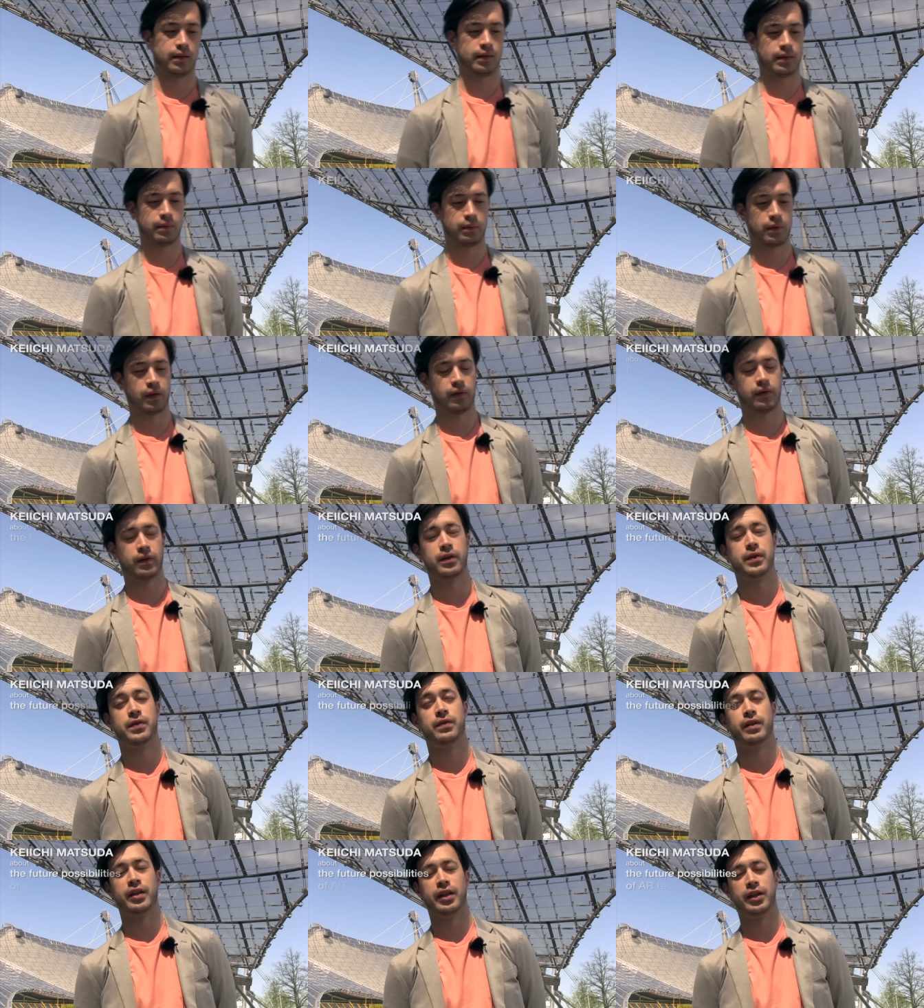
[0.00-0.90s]
is one of
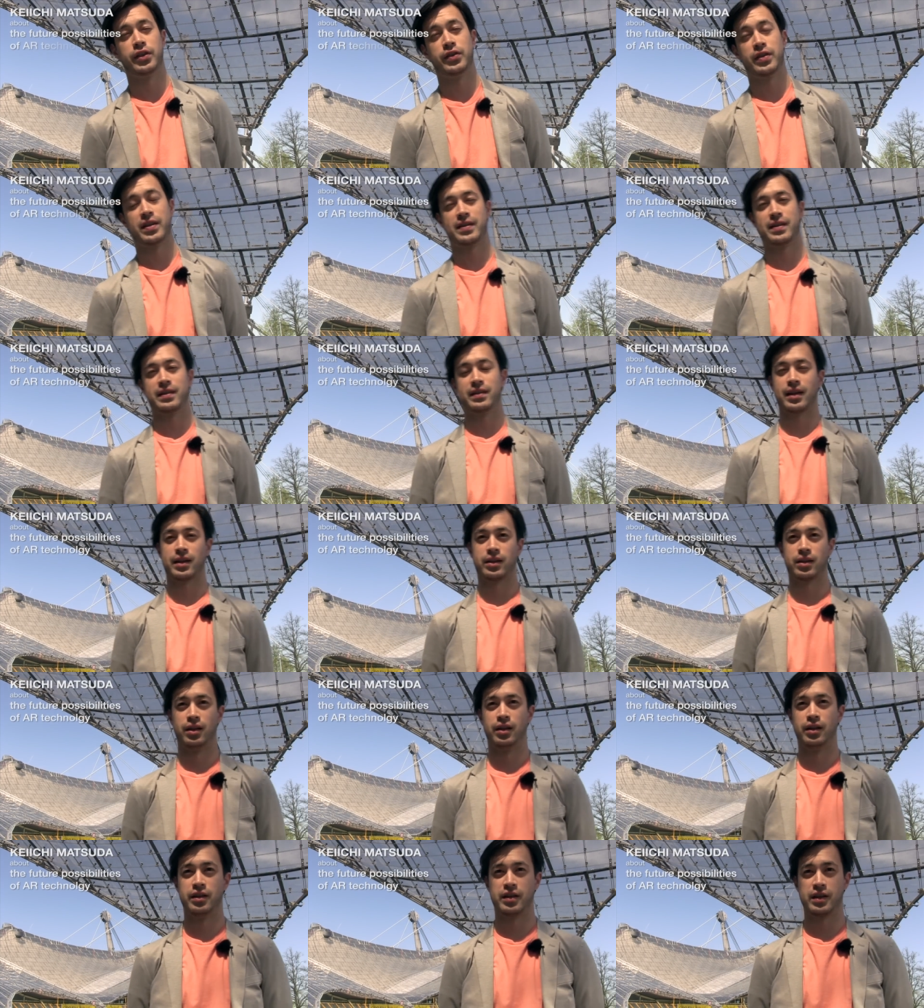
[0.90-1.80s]
those really interesting
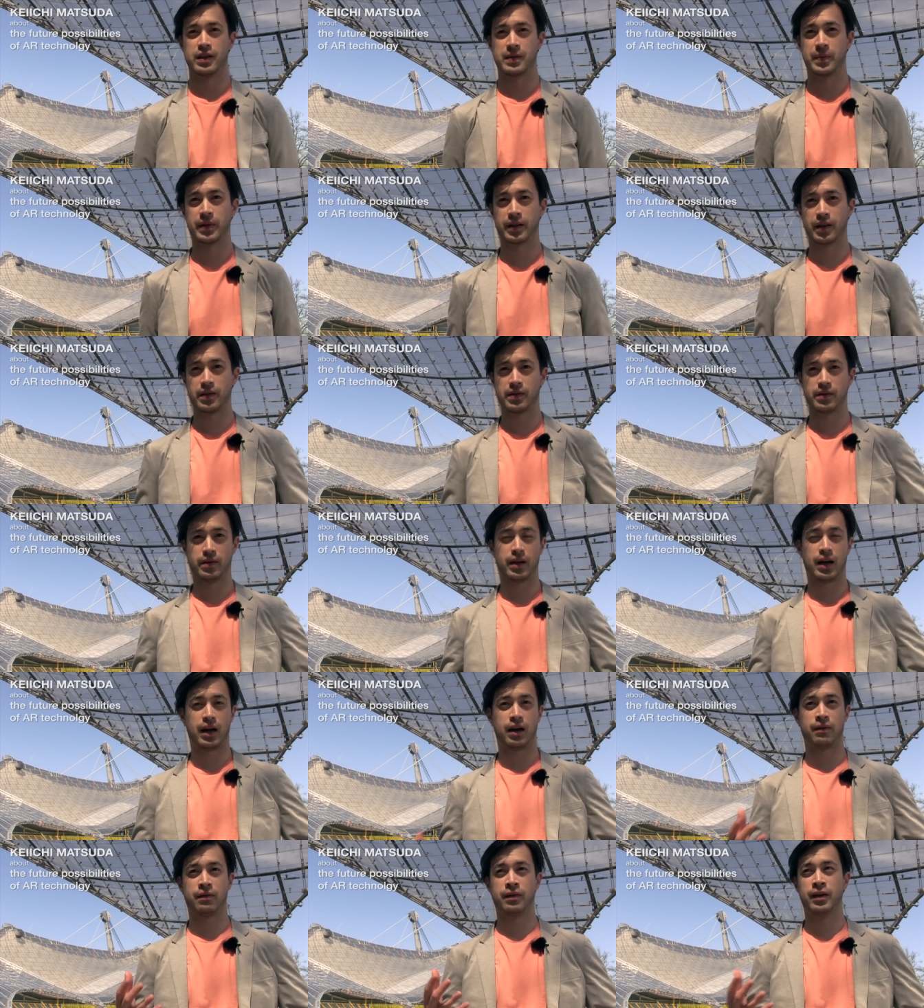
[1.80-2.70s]
technologies because you
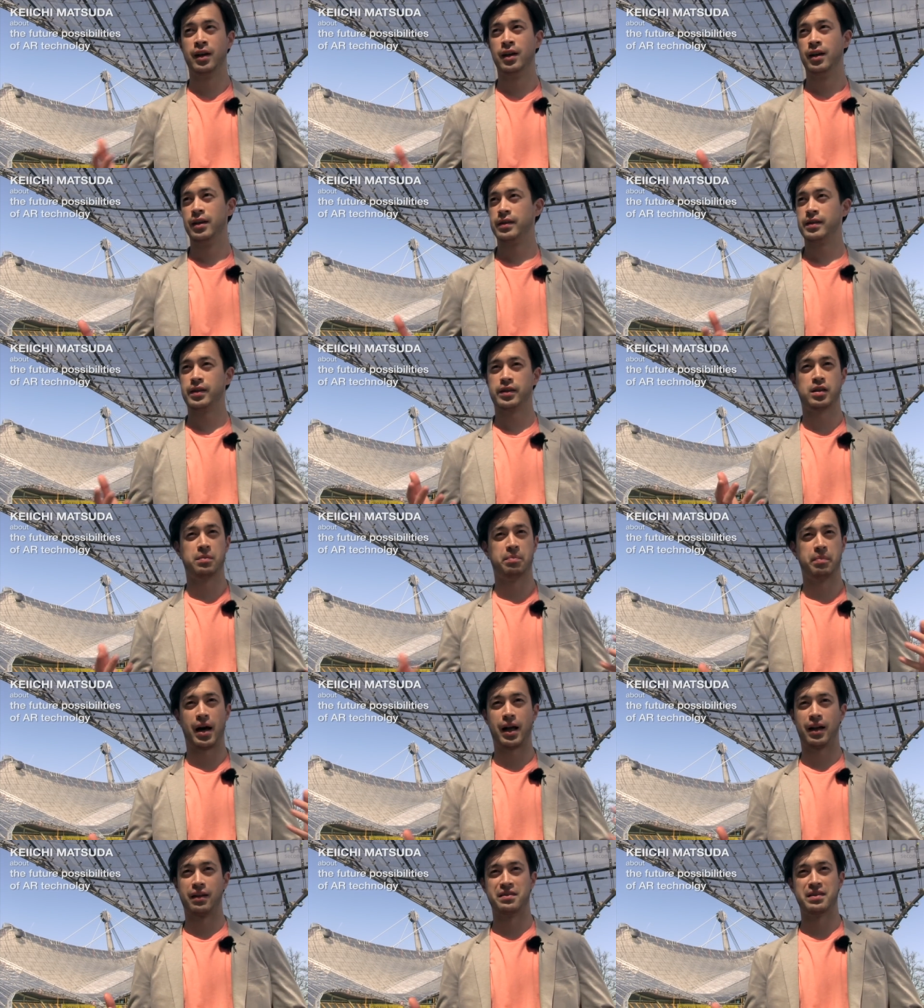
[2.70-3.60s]
have such a
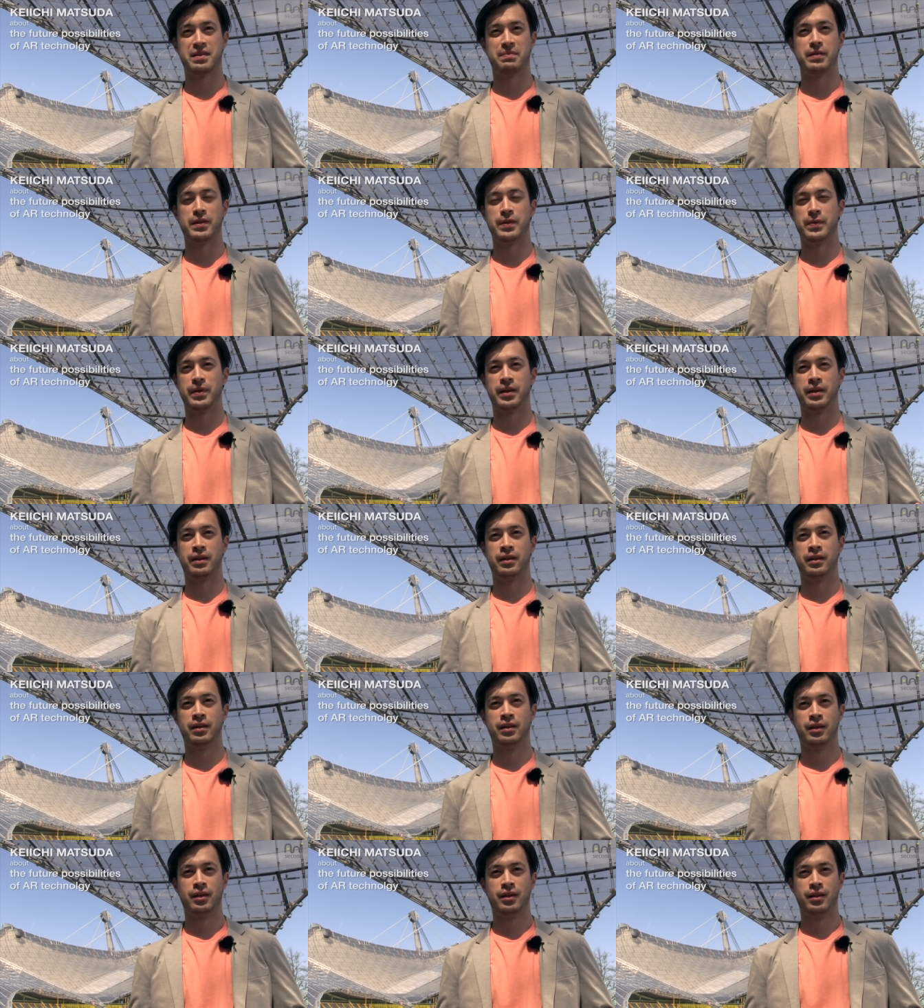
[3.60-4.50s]
balance
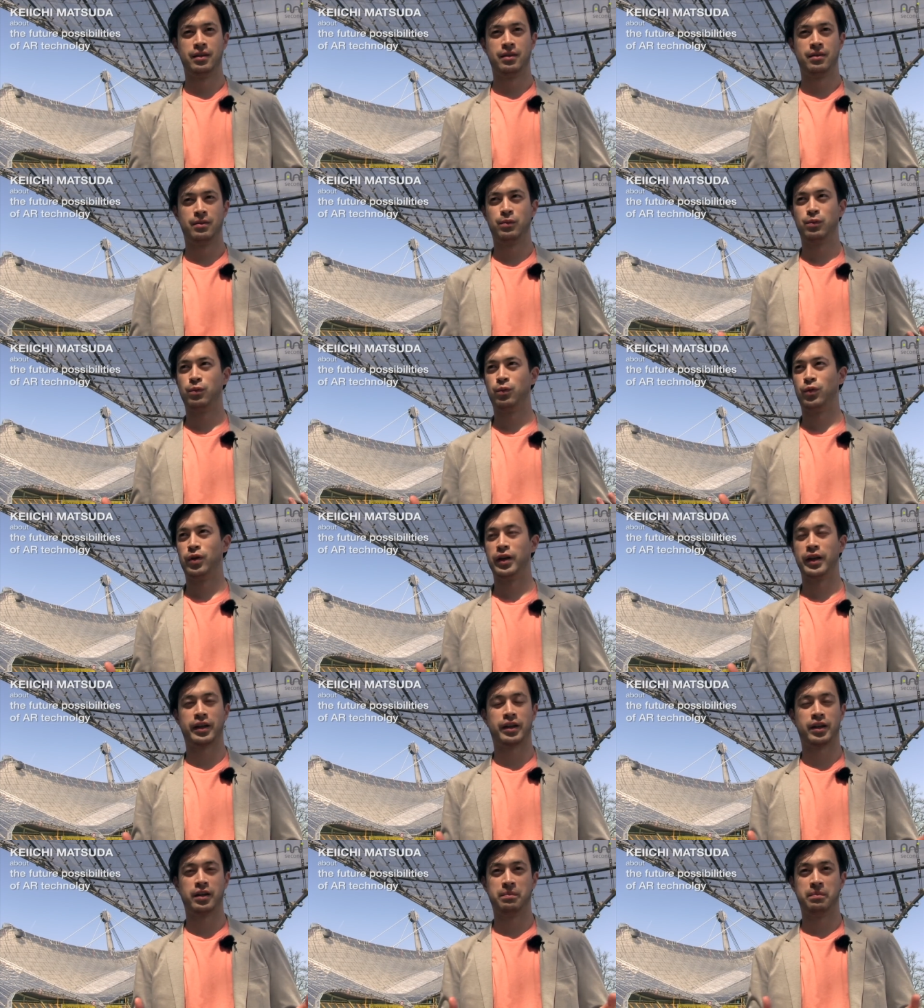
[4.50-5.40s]
between what
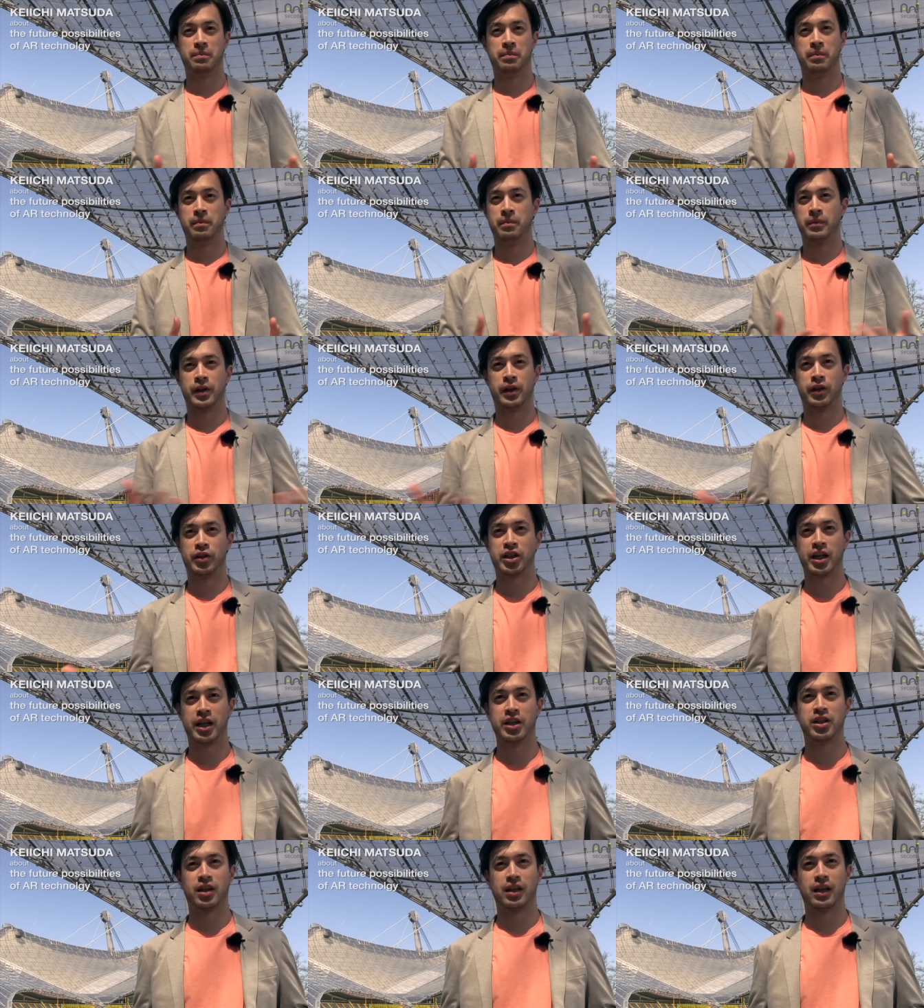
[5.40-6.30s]
it could you know,
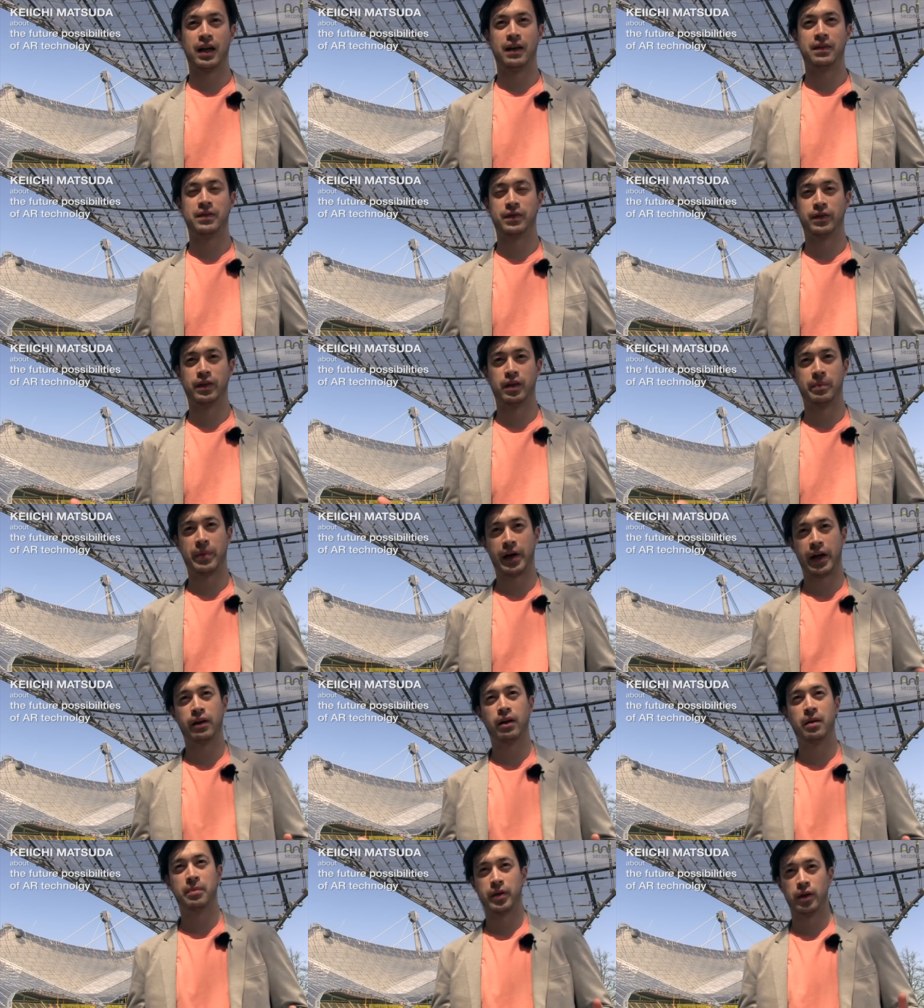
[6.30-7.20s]
change our lives for the
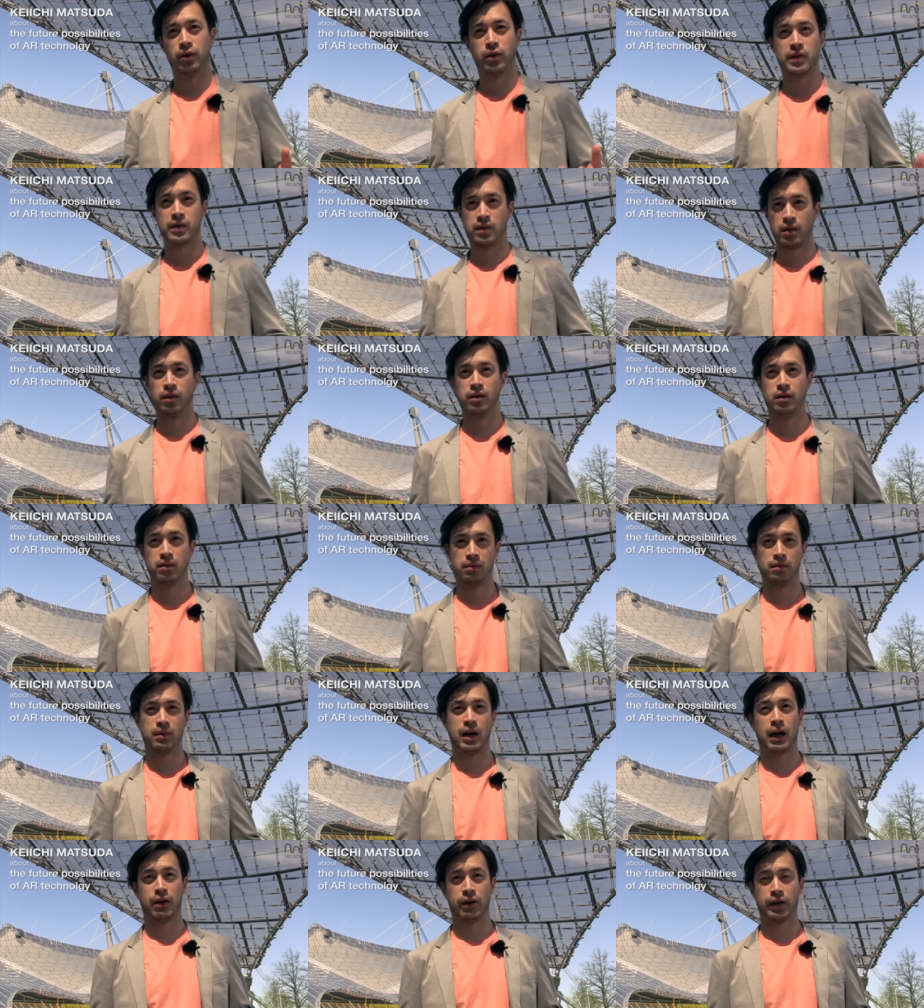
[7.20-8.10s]
better, but also
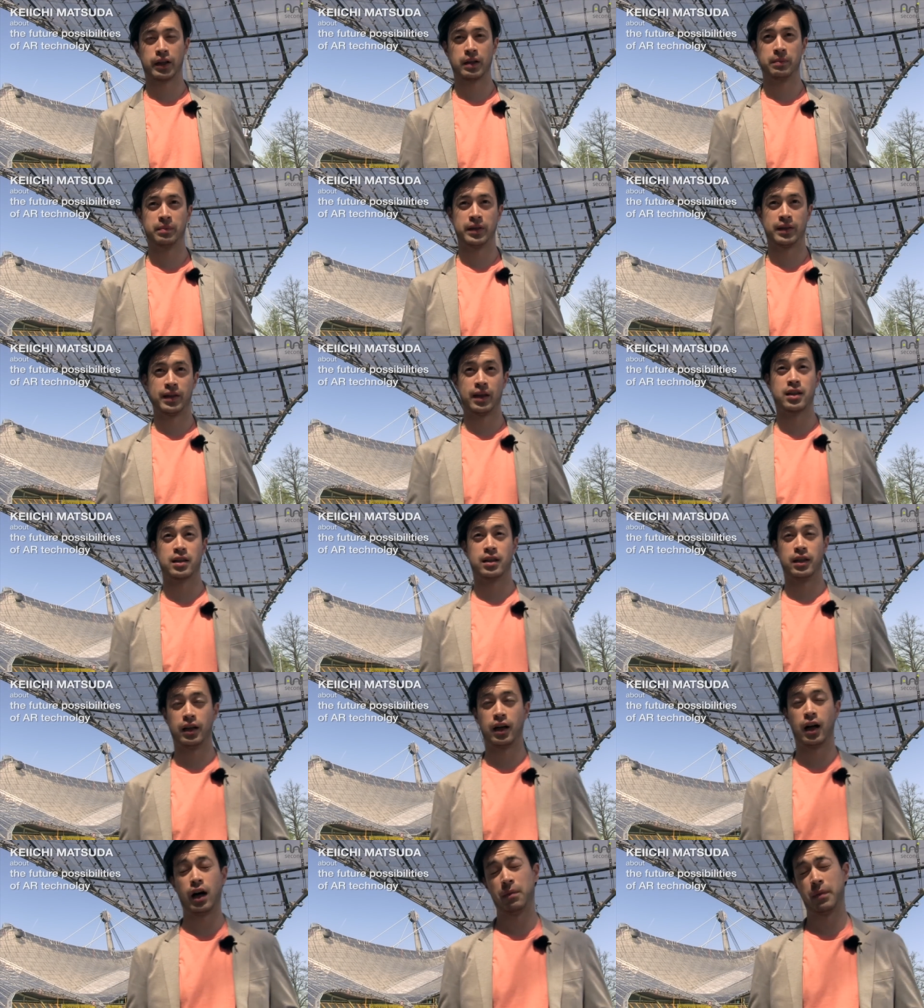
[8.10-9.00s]
how it could
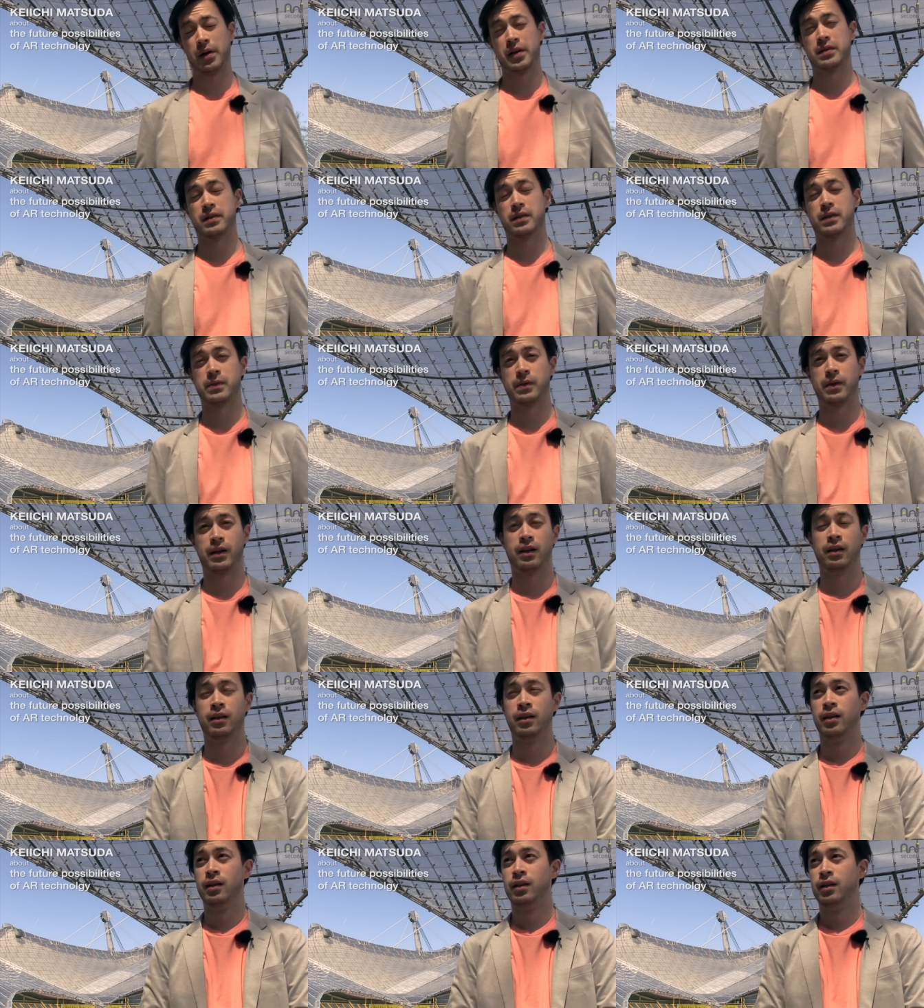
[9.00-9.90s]
potentially harm us as
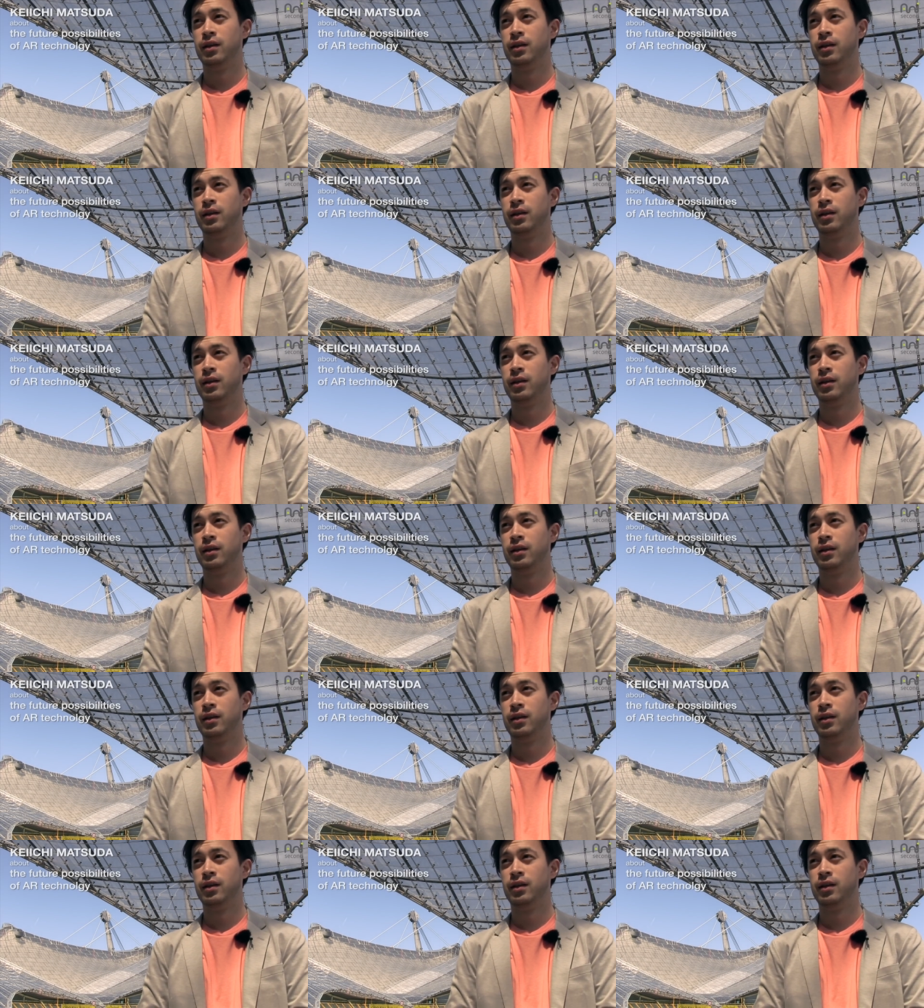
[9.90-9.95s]
well.